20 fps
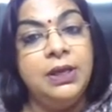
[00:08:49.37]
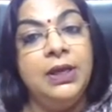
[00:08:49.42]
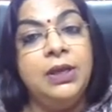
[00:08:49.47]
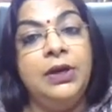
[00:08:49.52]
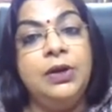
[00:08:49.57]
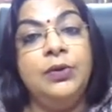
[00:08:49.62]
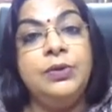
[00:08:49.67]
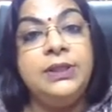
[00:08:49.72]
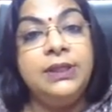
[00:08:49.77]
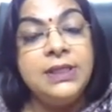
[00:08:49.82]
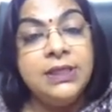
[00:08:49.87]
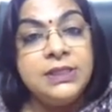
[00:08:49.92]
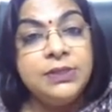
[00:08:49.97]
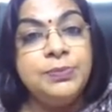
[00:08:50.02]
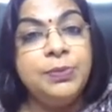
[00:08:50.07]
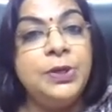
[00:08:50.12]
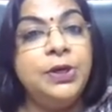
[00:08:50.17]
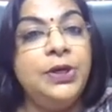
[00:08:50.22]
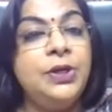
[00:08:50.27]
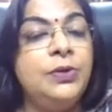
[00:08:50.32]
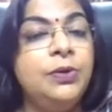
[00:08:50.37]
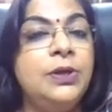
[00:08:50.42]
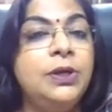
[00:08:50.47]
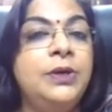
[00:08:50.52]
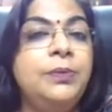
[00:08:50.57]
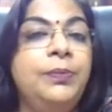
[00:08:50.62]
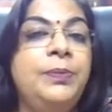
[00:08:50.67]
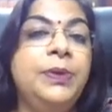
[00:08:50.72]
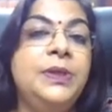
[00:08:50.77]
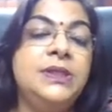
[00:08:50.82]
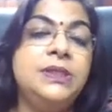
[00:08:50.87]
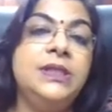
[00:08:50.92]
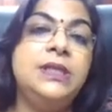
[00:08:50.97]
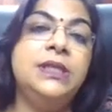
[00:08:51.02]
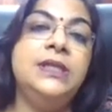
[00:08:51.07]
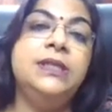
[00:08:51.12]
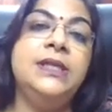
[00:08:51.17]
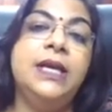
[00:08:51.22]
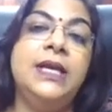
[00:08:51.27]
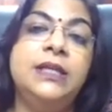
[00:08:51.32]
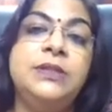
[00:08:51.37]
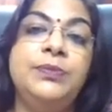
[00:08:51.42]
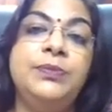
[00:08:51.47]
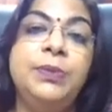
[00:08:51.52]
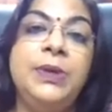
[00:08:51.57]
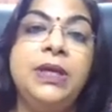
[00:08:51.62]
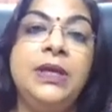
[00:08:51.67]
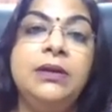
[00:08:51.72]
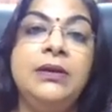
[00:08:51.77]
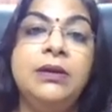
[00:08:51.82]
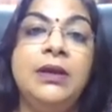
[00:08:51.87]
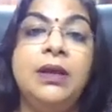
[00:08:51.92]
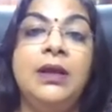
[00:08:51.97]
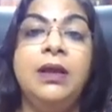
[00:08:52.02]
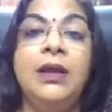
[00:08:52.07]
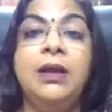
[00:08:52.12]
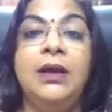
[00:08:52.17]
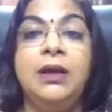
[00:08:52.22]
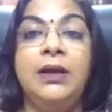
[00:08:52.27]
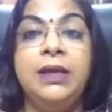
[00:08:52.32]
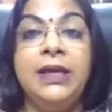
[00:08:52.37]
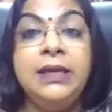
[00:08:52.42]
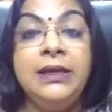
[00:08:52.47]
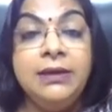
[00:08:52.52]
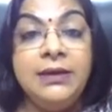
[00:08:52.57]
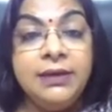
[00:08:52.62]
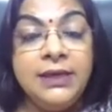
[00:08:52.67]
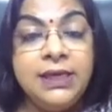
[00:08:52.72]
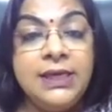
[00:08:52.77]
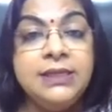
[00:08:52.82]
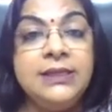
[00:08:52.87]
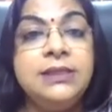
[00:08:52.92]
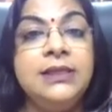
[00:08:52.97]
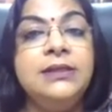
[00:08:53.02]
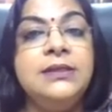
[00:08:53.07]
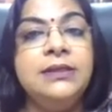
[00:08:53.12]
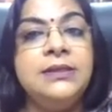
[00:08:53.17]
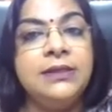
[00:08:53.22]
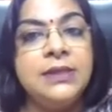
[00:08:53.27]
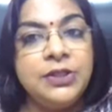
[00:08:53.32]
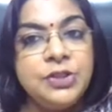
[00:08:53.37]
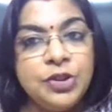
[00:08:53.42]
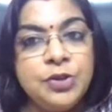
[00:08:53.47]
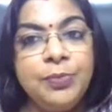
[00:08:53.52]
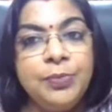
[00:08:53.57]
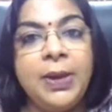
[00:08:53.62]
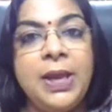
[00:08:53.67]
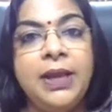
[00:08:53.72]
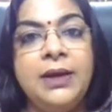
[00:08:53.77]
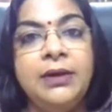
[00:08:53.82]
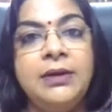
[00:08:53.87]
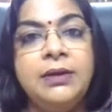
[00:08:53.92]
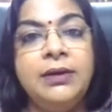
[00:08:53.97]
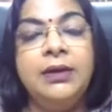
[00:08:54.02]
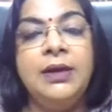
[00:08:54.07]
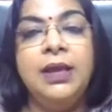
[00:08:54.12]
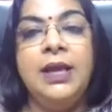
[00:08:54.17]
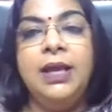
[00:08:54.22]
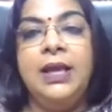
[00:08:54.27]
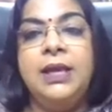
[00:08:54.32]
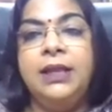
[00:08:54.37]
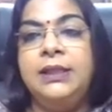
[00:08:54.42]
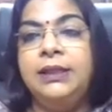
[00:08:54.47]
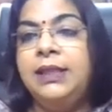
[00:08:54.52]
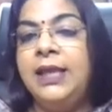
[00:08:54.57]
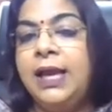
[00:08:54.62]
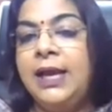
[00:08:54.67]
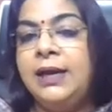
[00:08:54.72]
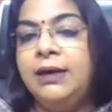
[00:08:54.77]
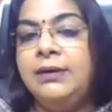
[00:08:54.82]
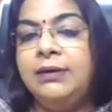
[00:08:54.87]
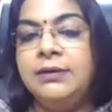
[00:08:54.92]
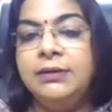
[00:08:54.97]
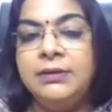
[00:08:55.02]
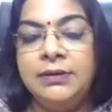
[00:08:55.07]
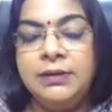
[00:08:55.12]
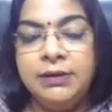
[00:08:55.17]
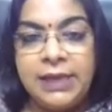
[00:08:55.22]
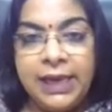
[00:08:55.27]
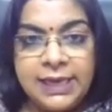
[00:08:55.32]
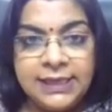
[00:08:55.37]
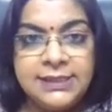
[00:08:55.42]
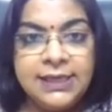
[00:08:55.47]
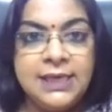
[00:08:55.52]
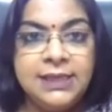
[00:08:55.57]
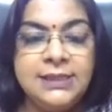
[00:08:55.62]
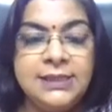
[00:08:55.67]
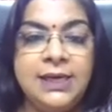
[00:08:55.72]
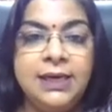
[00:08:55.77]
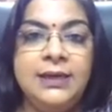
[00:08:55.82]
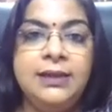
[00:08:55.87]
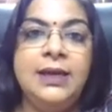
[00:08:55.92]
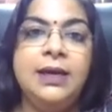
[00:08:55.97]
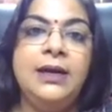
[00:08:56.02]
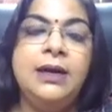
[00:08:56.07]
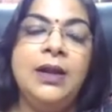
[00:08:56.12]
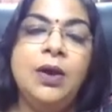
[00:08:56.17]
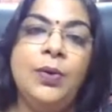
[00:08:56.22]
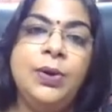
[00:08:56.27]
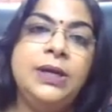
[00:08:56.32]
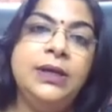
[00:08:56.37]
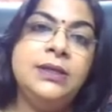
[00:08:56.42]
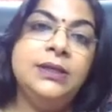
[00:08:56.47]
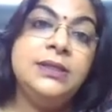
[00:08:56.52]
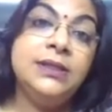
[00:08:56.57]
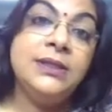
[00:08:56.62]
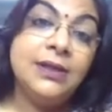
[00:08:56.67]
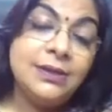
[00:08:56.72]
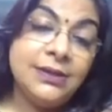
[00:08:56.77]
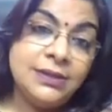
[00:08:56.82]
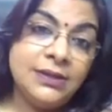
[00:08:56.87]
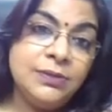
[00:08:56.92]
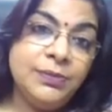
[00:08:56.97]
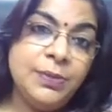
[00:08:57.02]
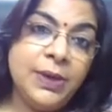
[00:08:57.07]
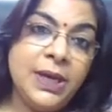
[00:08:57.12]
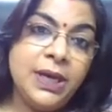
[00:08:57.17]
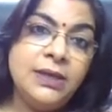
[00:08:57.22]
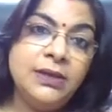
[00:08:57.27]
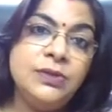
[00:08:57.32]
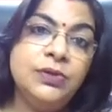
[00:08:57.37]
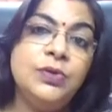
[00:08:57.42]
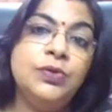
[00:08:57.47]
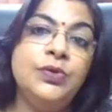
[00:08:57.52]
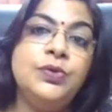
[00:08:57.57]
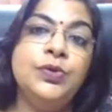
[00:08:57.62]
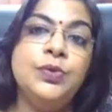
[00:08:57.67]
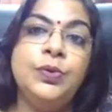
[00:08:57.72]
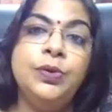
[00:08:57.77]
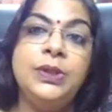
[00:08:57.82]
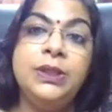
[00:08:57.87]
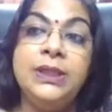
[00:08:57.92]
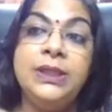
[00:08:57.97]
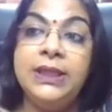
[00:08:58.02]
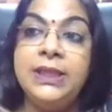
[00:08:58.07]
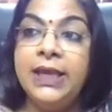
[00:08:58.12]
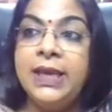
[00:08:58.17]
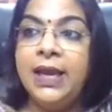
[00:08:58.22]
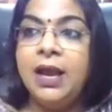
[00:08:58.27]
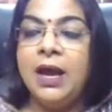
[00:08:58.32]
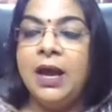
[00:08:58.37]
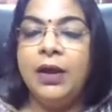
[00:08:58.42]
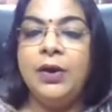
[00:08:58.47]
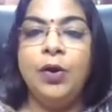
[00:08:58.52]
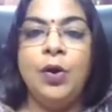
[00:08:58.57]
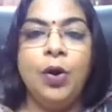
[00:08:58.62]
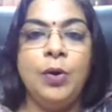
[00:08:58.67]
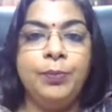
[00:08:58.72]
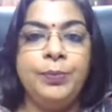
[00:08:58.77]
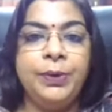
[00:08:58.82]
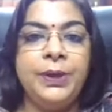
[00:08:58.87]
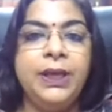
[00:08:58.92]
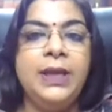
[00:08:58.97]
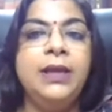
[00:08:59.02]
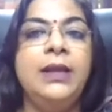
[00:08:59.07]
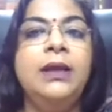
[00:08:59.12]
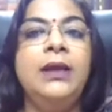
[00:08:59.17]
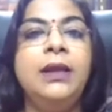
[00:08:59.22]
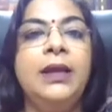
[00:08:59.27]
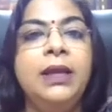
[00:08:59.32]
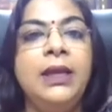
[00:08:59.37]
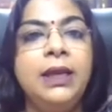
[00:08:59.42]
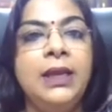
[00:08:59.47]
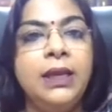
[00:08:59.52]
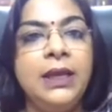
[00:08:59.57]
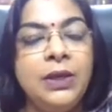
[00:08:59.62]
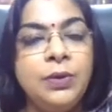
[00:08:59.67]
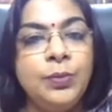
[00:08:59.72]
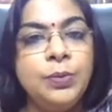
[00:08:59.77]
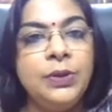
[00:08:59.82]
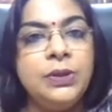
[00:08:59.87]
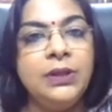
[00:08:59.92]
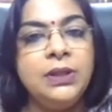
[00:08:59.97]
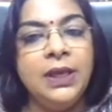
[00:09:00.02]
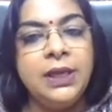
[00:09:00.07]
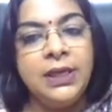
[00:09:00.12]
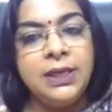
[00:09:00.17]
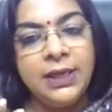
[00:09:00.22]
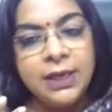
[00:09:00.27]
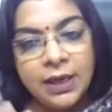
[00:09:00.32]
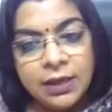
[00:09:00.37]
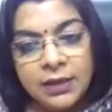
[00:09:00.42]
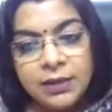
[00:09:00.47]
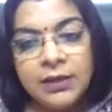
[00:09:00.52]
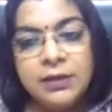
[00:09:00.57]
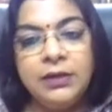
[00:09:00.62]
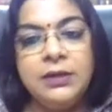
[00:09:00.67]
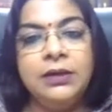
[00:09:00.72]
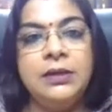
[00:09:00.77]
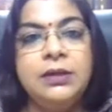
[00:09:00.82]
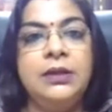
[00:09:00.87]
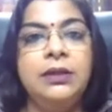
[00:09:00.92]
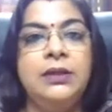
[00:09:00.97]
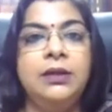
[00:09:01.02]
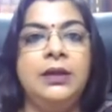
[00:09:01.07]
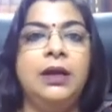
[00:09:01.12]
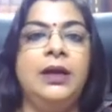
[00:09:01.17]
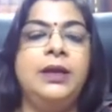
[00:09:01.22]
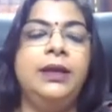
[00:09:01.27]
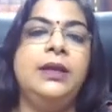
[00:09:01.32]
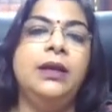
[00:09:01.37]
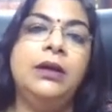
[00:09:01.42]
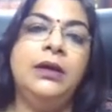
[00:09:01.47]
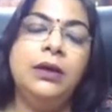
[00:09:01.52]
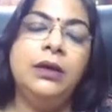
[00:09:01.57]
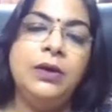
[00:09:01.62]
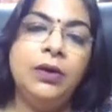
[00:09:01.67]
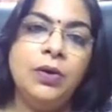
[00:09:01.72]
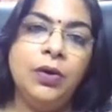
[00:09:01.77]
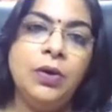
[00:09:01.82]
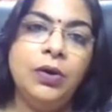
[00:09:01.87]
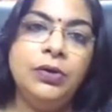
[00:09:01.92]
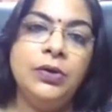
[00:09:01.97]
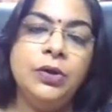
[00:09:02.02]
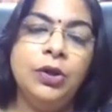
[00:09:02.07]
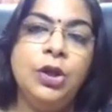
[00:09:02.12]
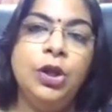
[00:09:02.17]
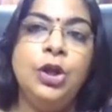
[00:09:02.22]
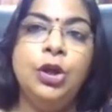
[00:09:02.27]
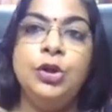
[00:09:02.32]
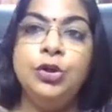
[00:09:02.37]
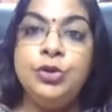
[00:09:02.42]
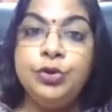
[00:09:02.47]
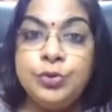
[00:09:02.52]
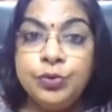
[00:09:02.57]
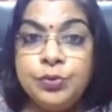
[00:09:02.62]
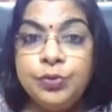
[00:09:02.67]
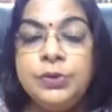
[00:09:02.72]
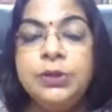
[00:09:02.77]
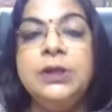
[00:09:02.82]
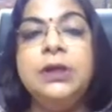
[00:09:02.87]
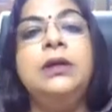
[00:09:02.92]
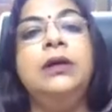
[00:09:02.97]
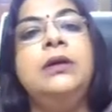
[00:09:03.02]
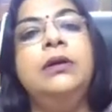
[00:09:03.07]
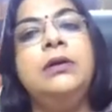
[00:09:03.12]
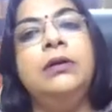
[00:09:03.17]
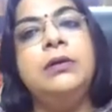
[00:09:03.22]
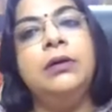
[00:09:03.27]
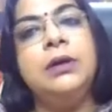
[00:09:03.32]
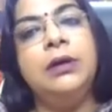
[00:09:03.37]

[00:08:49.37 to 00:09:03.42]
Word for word: Now, this particular business has been increased in such a manner that, as I said, that now it is customized. So they are opting even the younger girl, a younger lot, to the